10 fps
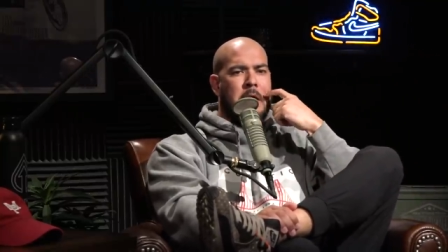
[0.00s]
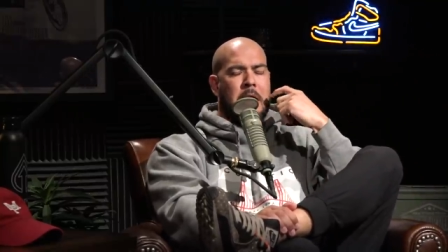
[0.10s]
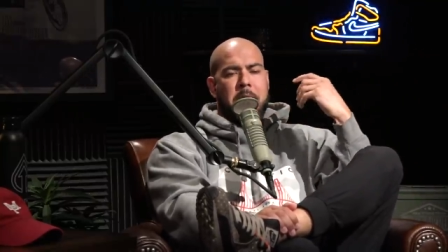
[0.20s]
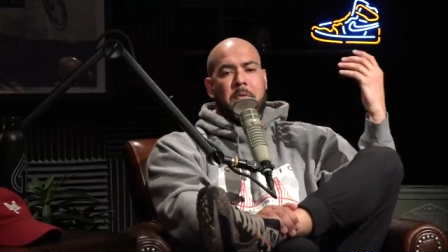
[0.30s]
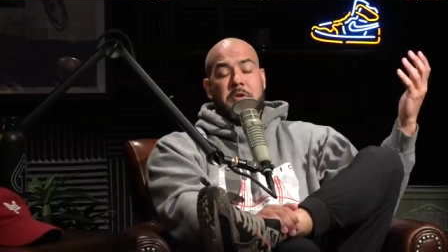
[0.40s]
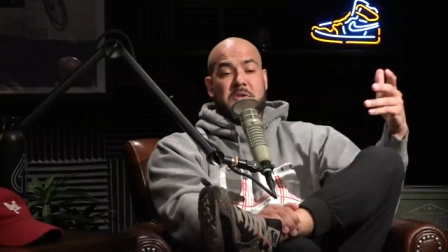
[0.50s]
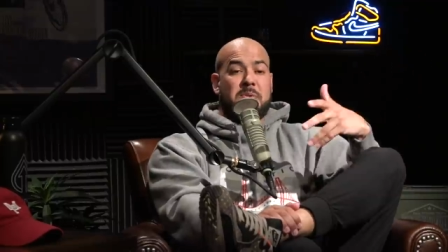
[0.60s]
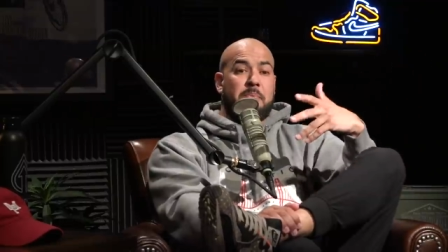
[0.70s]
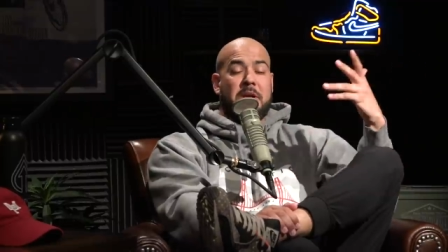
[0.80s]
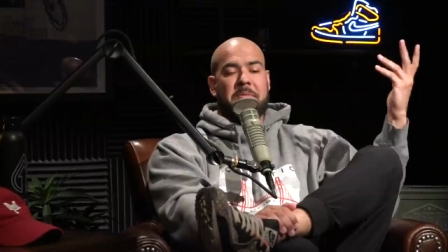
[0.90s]
I mean, when you
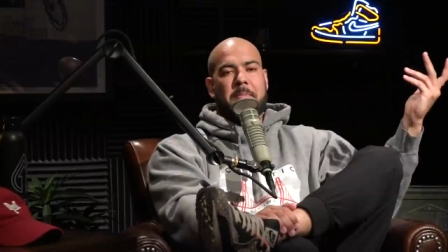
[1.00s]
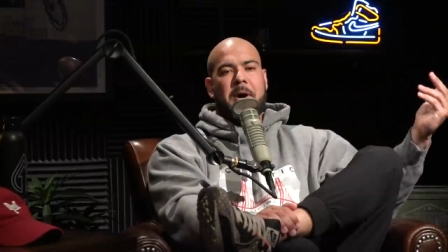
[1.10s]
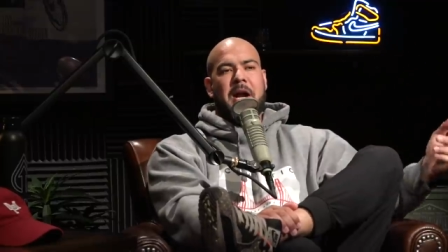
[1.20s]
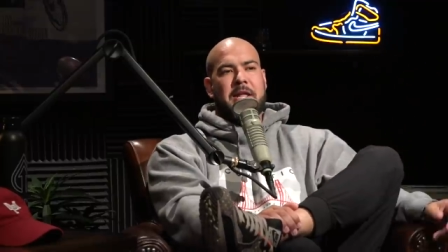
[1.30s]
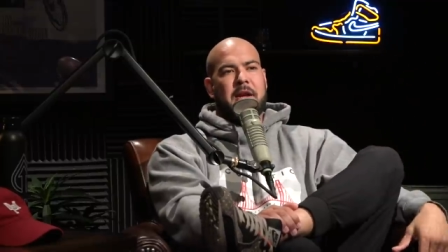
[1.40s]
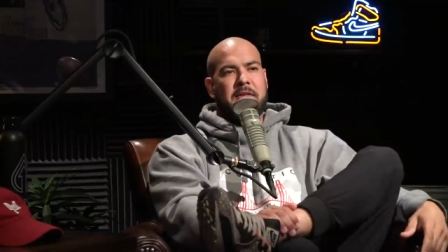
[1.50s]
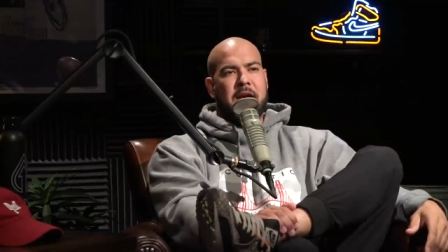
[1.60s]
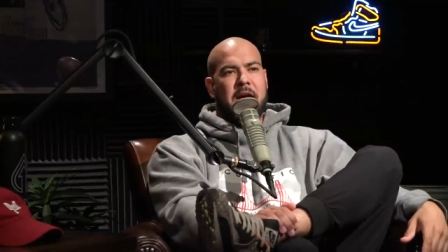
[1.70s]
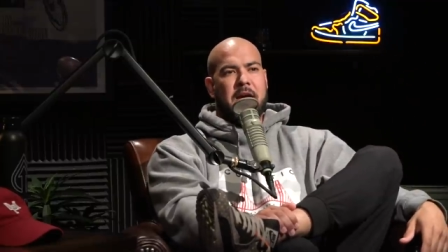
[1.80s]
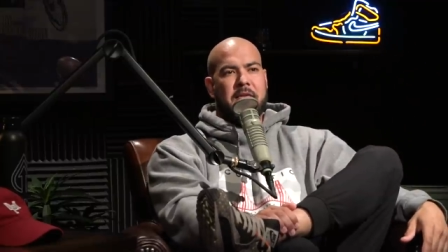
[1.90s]
split up the body like
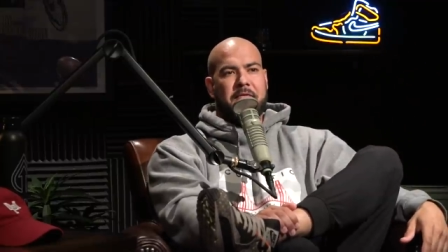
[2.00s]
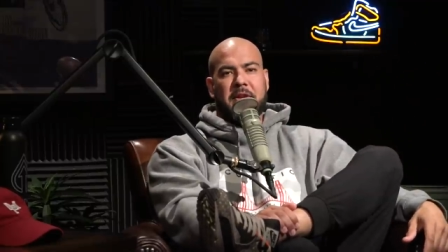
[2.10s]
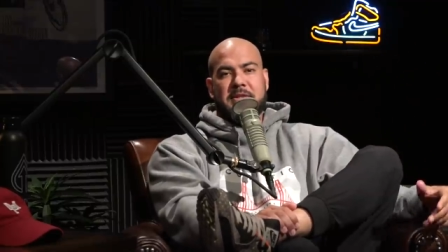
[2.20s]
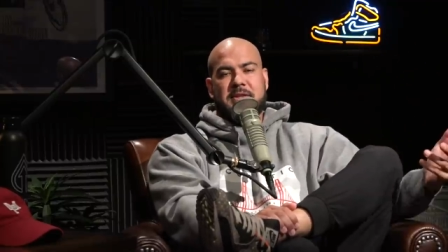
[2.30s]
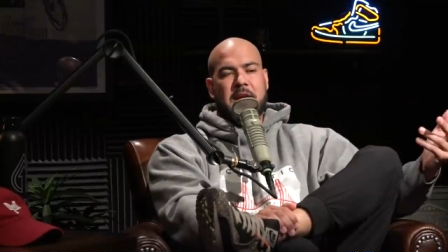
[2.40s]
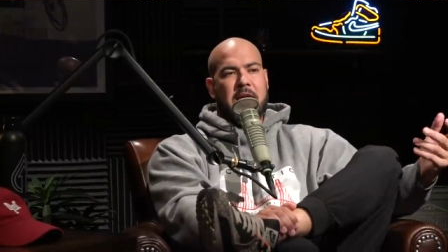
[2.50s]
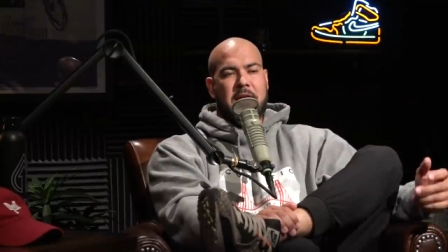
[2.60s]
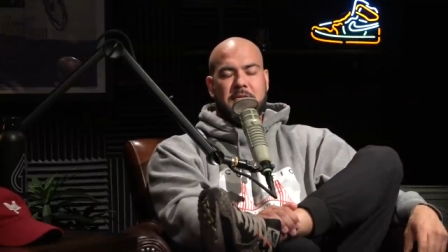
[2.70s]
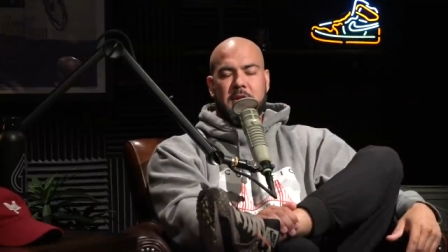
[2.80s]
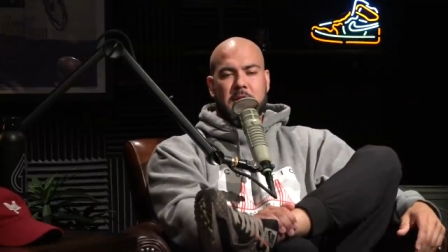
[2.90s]
that, if let's say I
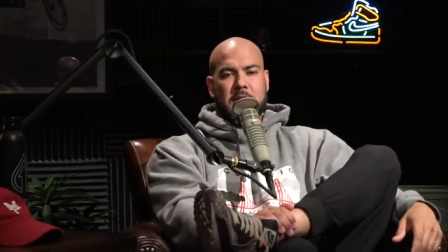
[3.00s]
had,